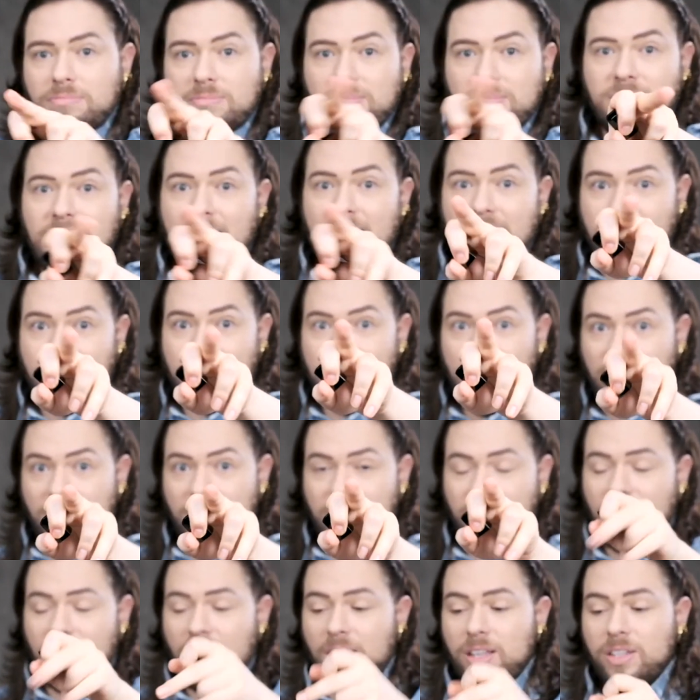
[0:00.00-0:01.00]
that's not
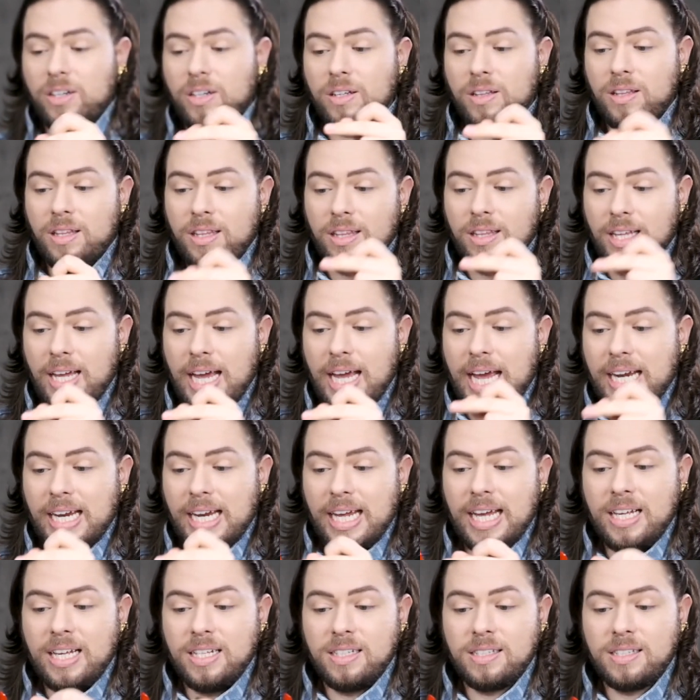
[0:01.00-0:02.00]
the color. It
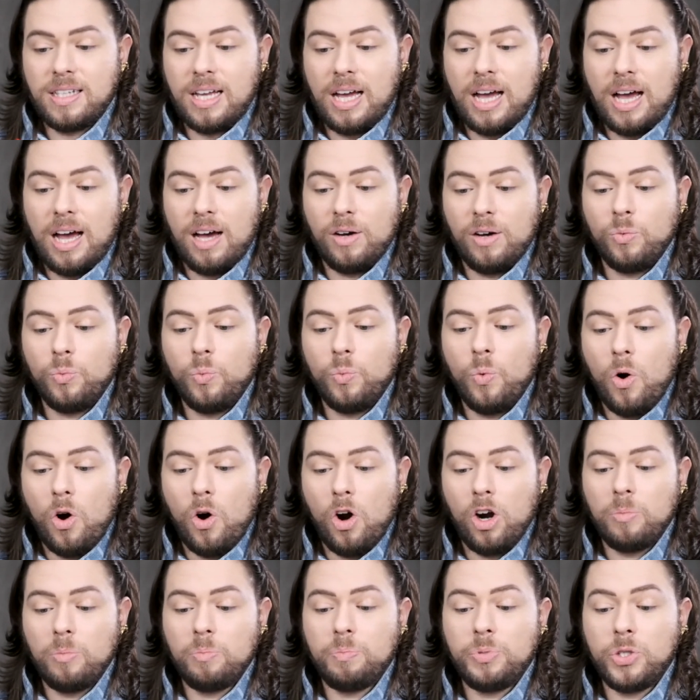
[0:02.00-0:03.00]
is a
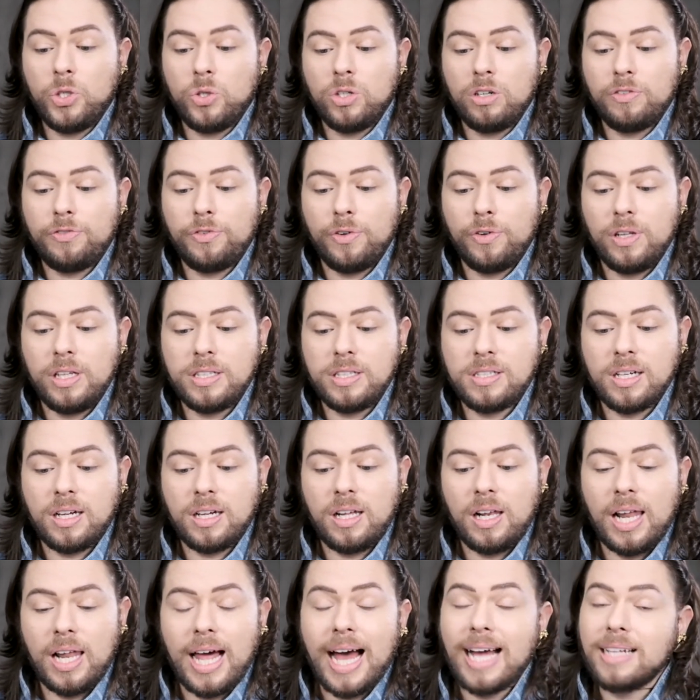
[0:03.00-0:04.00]
warm, beautiful, it's a
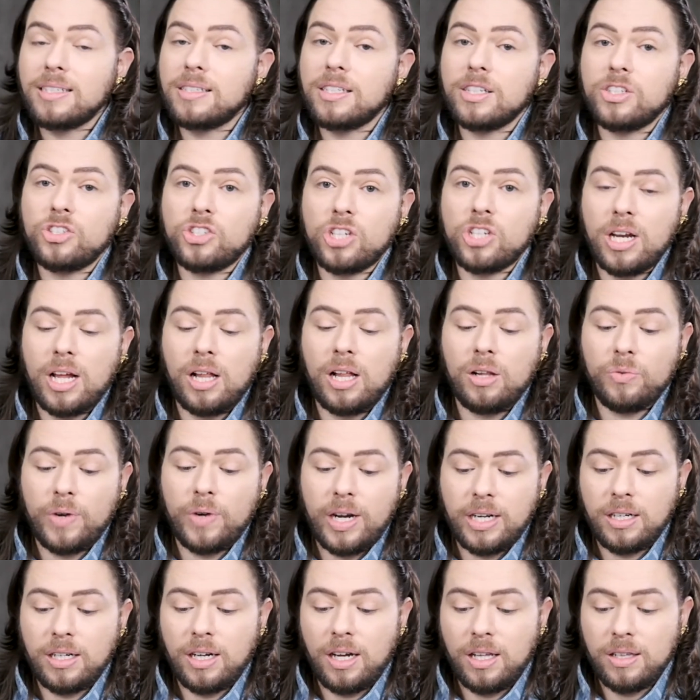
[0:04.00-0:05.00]
classic Chanel
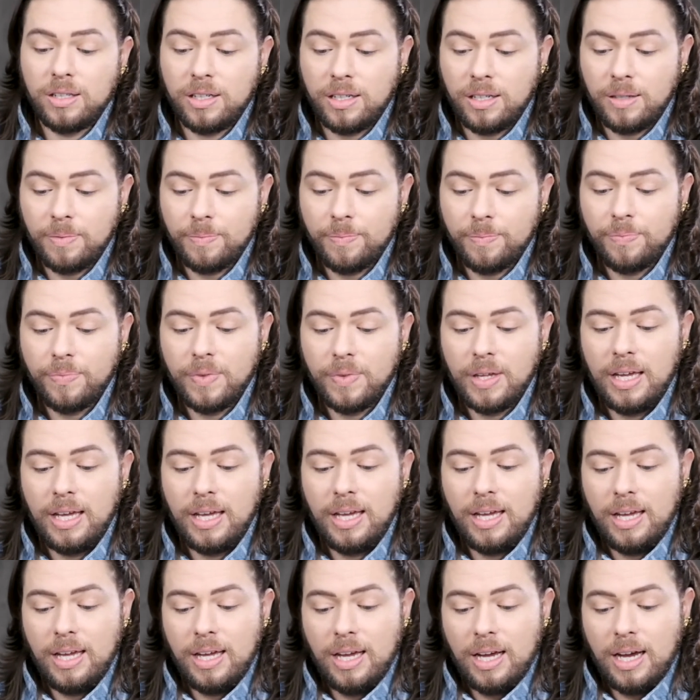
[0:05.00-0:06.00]
red color.
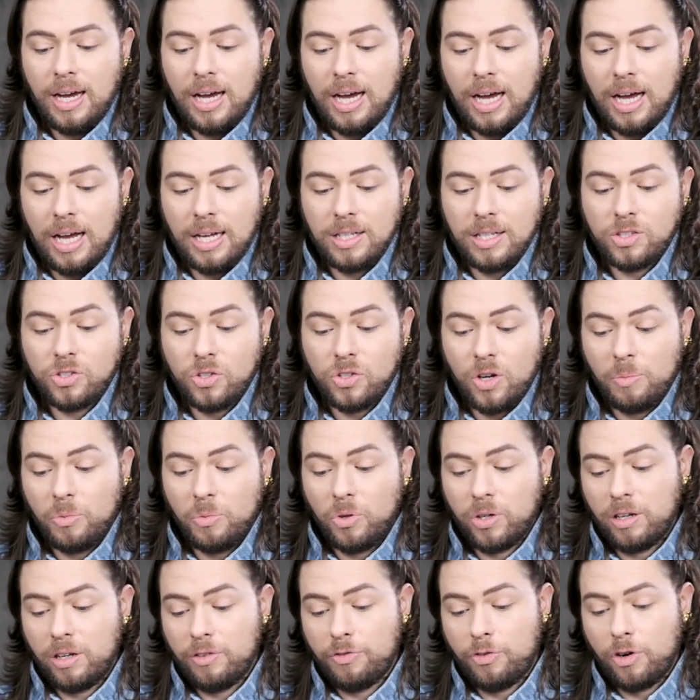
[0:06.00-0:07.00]
So I'm
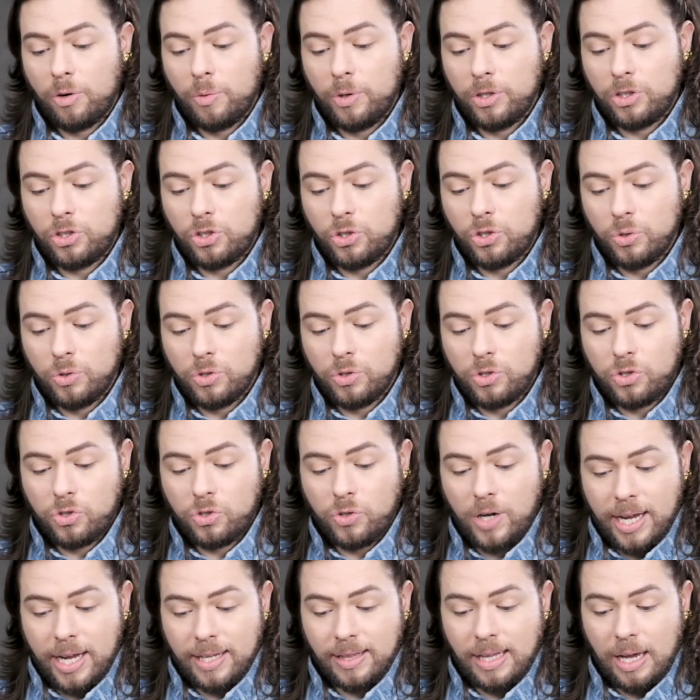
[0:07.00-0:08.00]
looking forward to
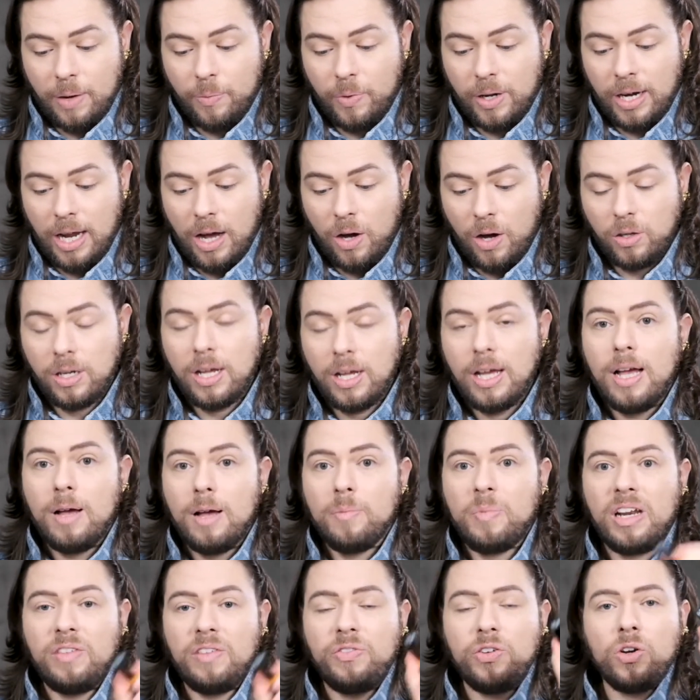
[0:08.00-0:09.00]
trying that one out.
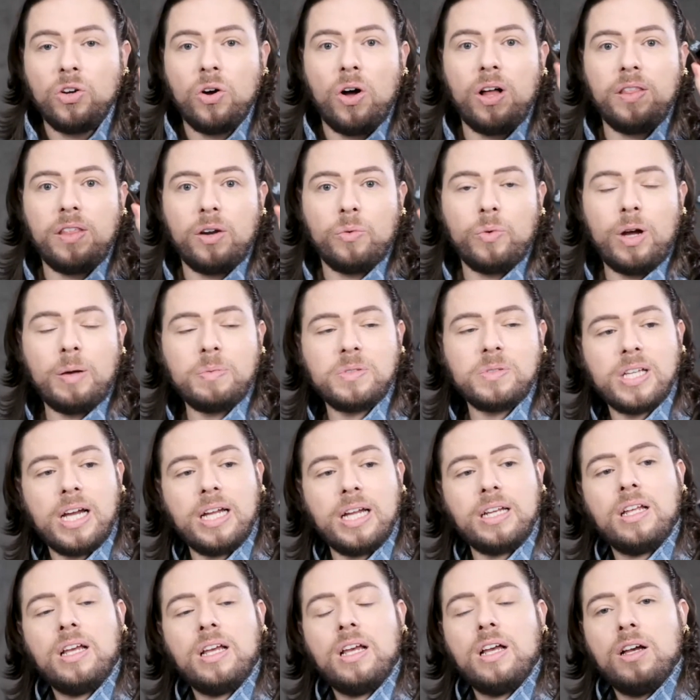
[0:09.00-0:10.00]
But if you go on their
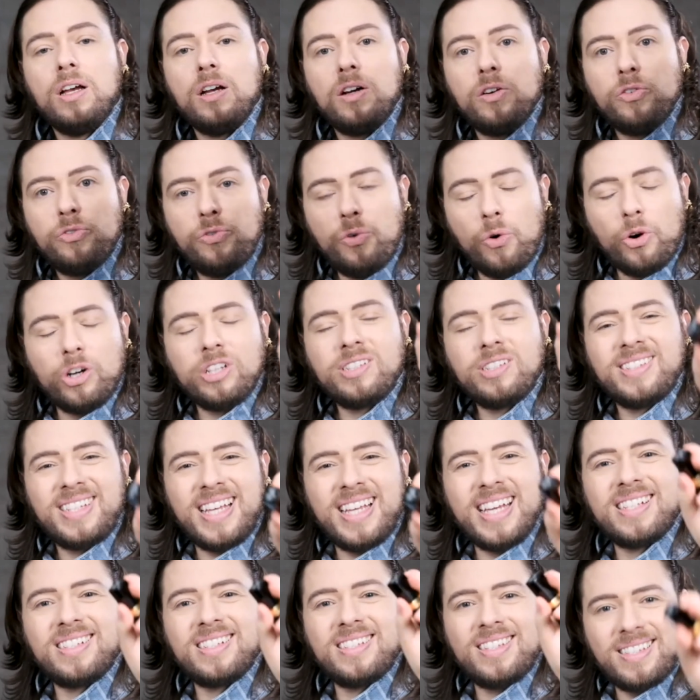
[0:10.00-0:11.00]
website,
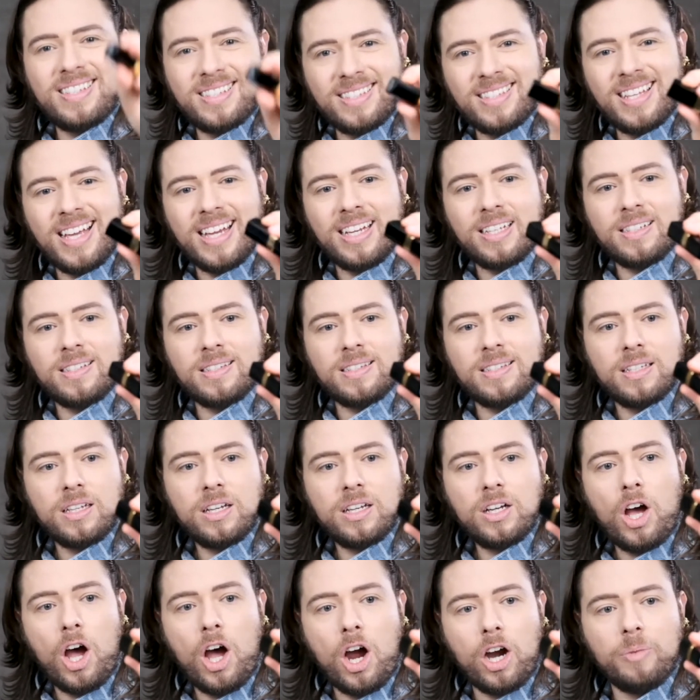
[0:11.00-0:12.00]
466
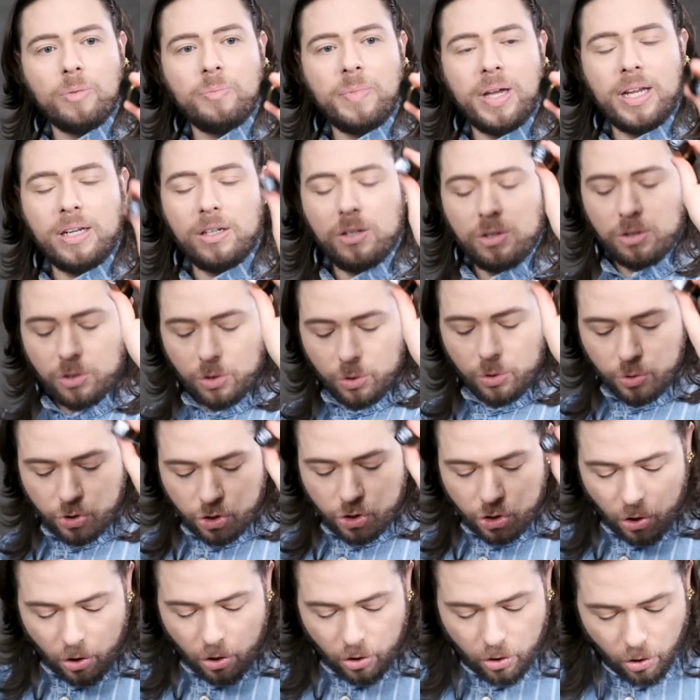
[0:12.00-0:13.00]
Carmen
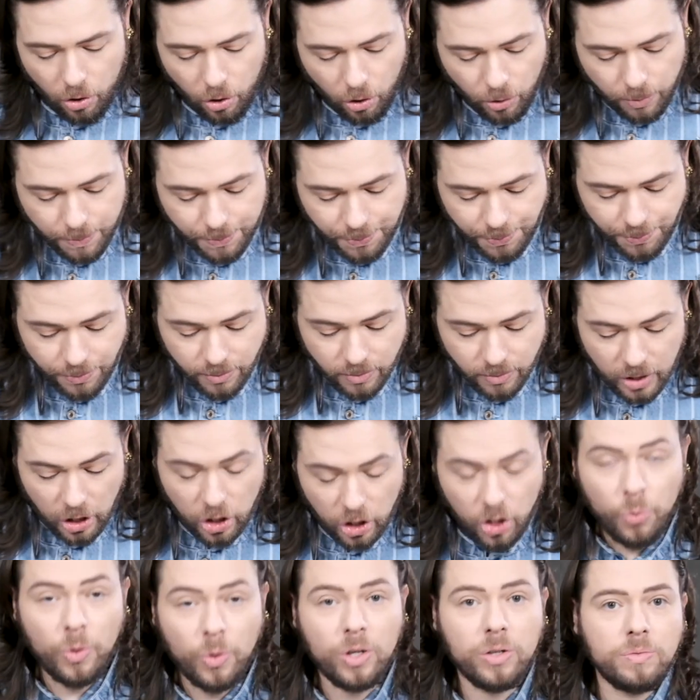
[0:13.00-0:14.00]
Rouge Coco,
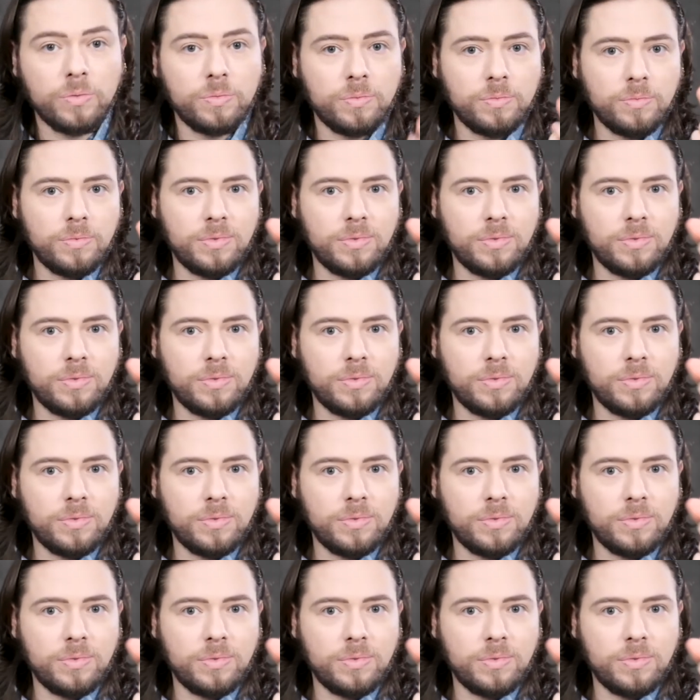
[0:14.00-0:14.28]
you will,